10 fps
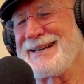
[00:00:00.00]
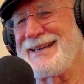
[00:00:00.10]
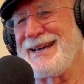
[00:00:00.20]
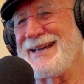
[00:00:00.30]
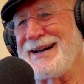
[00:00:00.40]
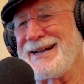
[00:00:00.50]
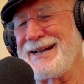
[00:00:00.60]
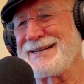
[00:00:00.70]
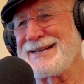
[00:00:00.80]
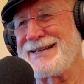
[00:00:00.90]
Kay,
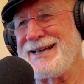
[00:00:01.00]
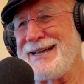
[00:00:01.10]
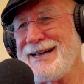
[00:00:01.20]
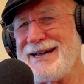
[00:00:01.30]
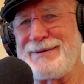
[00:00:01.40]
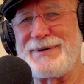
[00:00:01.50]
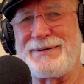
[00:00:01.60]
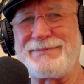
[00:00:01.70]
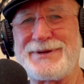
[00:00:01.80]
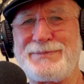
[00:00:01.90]
I said, Kay, how
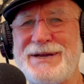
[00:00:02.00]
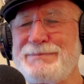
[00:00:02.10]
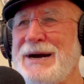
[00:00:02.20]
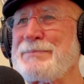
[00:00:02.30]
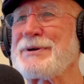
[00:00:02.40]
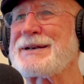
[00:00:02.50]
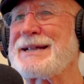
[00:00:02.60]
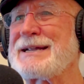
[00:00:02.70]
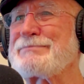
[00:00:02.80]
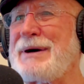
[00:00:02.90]
about you being my
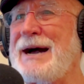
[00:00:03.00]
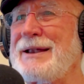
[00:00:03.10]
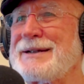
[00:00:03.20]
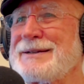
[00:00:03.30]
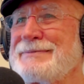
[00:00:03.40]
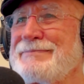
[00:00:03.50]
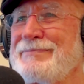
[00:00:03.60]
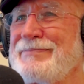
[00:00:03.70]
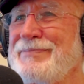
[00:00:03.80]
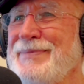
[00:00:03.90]
pretend pilot?
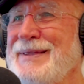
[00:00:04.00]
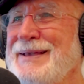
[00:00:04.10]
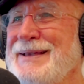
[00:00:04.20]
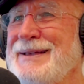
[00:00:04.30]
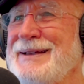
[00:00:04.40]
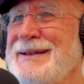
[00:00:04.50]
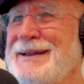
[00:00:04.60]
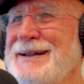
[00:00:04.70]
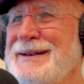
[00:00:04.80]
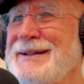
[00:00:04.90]

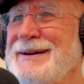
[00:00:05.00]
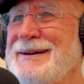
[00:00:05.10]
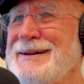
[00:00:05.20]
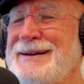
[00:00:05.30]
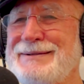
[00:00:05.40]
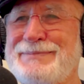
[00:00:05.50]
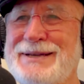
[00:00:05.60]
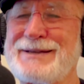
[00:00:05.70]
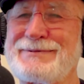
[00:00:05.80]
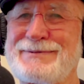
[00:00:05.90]
And I'll
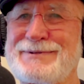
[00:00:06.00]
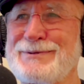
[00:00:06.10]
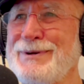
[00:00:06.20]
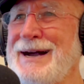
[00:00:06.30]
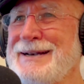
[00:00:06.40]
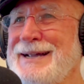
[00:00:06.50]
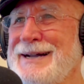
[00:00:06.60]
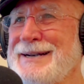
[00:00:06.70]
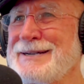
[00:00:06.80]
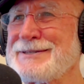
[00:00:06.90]
pay you to ride
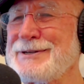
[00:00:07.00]
down there. So